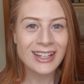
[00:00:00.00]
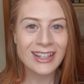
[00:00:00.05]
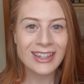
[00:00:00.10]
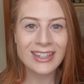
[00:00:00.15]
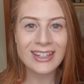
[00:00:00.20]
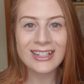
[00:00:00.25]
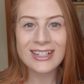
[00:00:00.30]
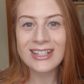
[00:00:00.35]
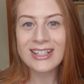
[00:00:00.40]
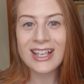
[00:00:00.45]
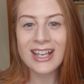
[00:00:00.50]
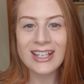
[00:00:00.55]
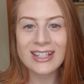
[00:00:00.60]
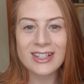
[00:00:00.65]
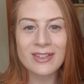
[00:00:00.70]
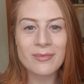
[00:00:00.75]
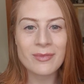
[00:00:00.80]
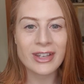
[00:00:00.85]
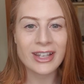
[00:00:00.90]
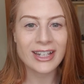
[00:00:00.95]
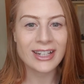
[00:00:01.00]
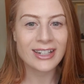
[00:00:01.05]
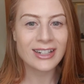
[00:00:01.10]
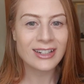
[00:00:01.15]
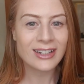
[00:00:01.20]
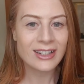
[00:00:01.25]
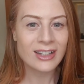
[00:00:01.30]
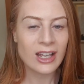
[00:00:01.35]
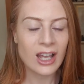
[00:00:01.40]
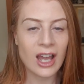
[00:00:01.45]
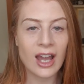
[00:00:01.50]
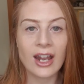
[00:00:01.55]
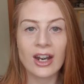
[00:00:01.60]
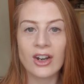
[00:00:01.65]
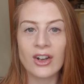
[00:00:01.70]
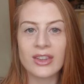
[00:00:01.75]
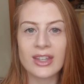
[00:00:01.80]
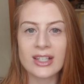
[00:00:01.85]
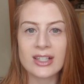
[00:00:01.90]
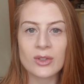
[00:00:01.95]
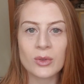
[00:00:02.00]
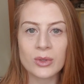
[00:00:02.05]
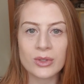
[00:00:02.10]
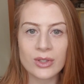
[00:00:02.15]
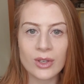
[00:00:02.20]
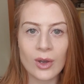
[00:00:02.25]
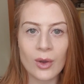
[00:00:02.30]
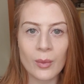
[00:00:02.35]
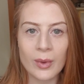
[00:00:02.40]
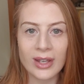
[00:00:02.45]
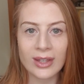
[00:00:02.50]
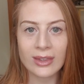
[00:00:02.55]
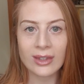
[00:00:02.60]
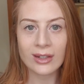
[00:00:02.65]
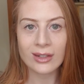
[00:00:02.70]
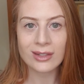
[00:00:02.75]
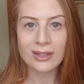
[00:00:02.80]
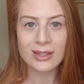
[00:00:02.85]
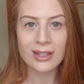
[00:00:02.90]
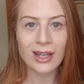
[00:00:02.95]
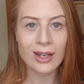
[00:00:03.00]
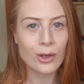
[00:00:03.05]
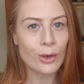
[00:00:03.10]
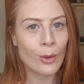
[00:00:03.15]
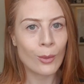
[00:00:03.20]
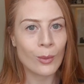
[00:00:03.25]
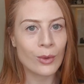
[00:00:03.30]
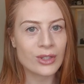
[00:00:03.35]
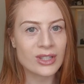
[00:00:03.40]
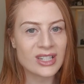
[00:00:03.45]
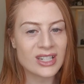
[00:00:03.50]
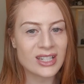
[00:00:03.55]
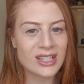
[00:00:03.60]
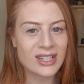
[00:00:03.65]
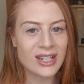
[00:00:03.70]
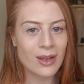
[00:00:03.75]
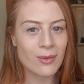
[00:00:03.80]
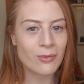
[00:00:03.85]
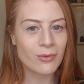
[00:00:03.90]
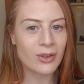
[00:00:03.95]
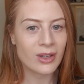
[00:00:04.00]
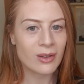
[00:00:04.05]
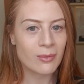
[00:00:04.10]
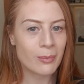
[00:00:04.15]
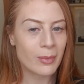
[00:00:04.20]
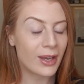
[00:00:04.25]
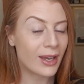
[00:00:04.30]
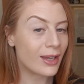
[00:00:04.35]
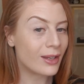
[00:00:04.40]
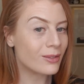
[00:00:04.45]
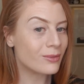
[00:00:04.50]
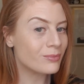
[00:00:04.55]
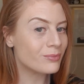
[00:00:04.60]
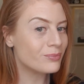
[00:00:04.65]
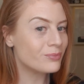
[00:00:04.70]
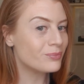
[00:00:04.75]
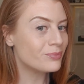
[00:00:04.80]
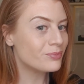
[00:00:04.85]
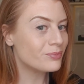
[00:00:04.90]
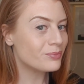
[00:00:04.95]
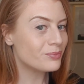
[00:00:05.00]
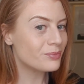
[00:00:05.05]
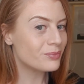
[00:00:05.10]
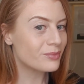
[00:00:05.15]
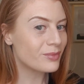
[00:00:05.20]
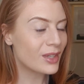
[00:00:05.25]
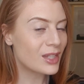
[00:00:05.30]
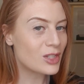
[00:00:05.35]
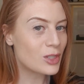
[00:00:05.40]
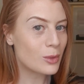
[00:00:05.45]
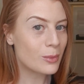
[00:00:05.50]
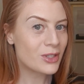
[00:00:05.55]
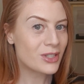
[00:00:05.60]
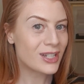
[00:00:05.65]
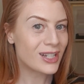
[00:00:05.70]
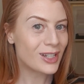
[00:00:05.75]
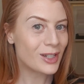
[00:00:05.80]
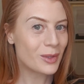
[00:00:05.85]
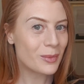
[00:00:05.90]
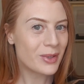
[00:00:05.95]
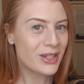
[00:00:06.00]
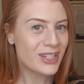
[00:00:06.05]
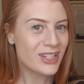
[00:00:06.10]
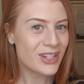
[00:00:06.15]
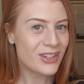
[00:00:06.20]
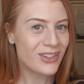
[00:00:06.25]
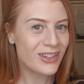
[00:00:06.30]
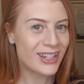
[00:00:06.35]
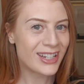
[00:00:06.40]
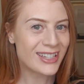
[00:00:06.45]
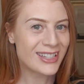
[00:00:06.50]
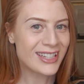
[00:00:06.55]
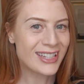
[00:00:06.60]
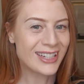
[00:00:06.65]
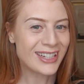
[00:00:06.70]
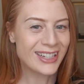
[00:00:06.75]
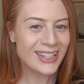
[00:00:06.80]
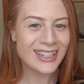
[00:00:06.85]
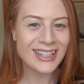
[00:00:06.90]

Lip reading: there just hasn't been. I know that's also a weird thing to say, no one wants discomfort, but it's almost a little bit too easy.